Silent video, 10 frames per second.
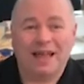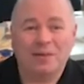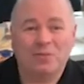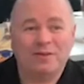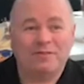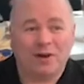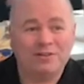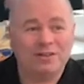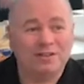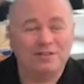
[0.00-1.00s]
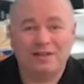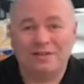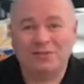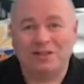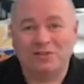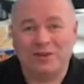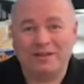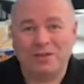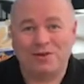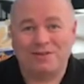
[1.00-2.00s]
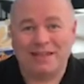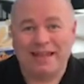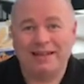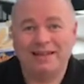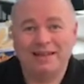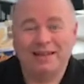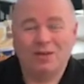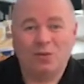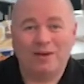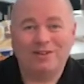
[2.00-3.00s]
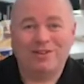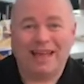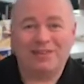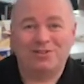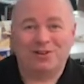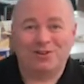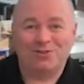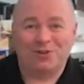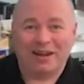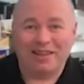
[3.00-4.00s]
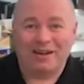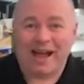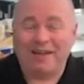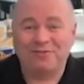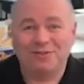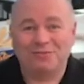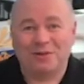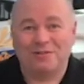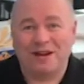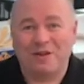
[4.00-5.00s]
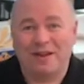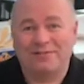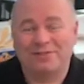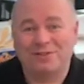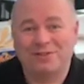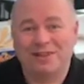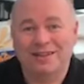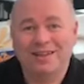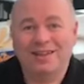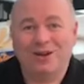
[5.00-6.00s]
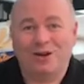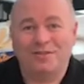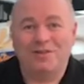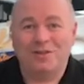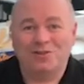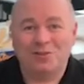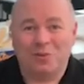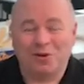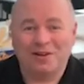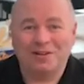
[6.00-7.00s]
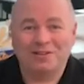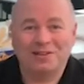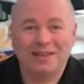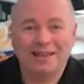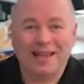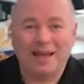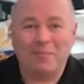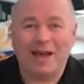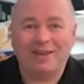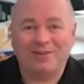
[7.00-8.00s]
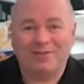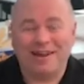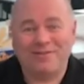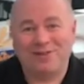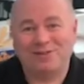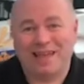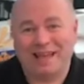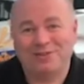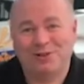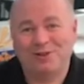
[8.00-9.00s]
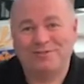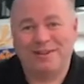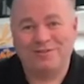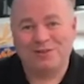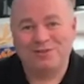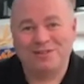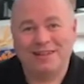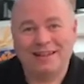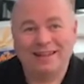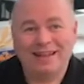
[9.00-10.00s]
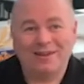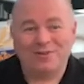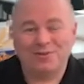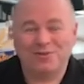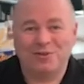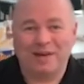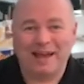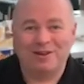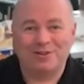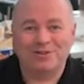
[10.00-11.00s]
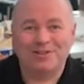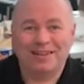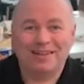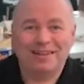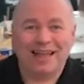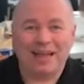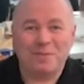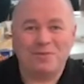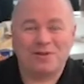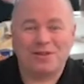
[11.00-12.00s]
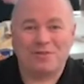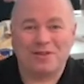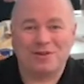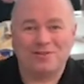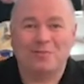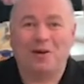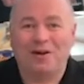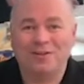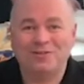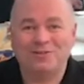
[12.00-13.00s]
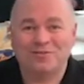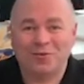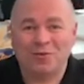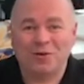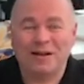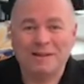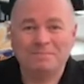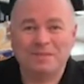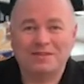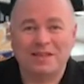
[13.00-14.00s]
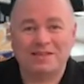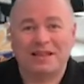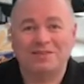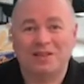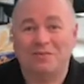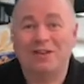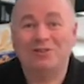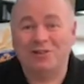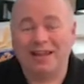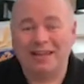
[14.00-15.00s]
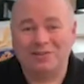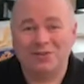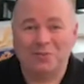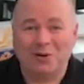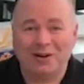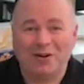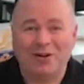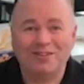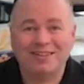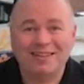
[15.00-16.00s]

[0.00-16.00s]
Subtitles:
We founded, obviously, in 2013, went to Kickstarter shortly thereafter, and we're very grateful to all of you that supported us back in our very first Kickstarter, 500 or so backers, £33,000 for See.Sense, the original light, the 2.0,